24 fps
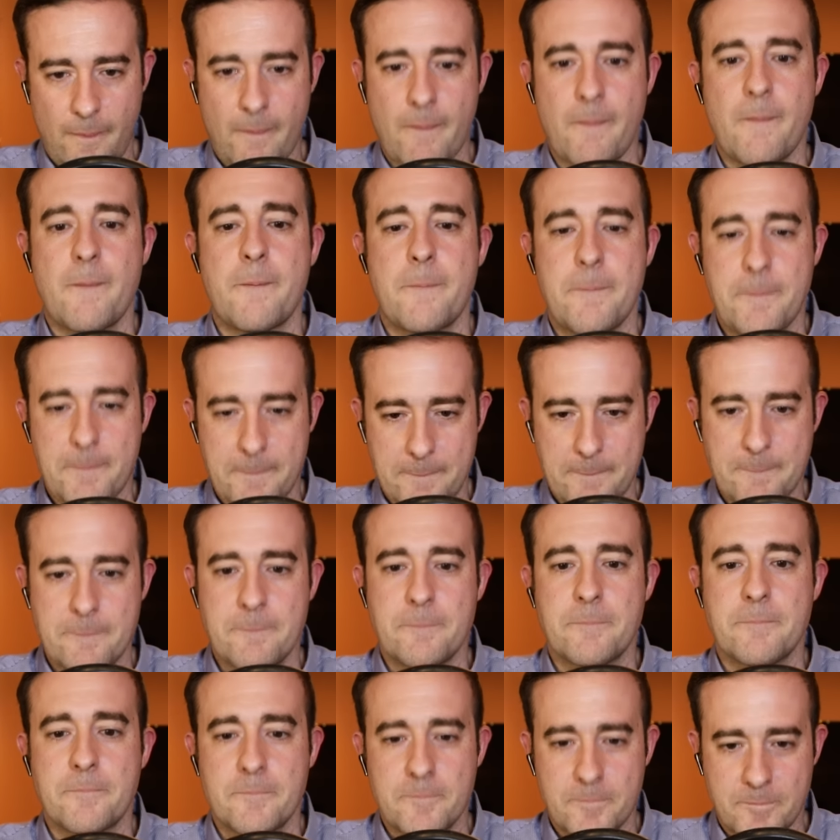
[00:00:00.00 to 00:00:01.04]
Uh, the
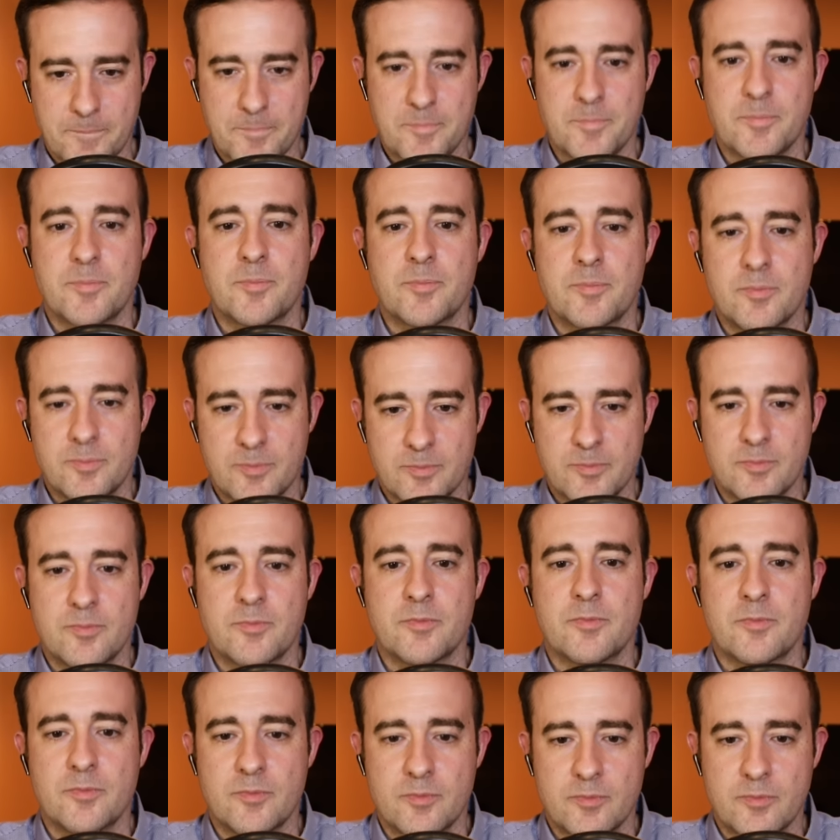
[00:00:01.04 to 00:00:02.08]
Jim Rickards, the
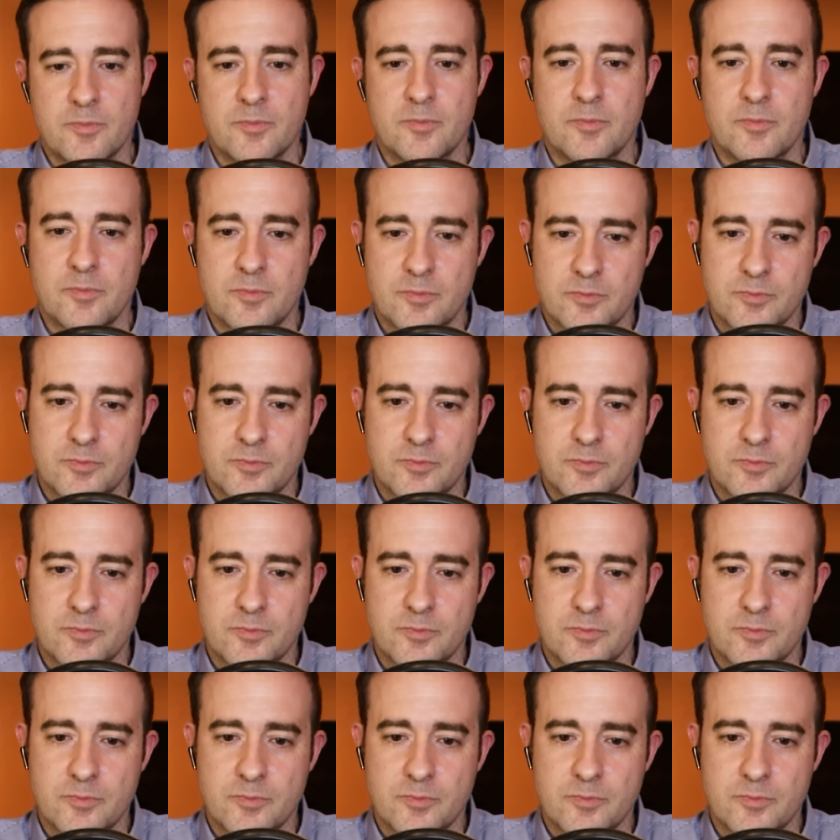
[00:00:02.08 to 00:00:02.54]
Daniela Di Martino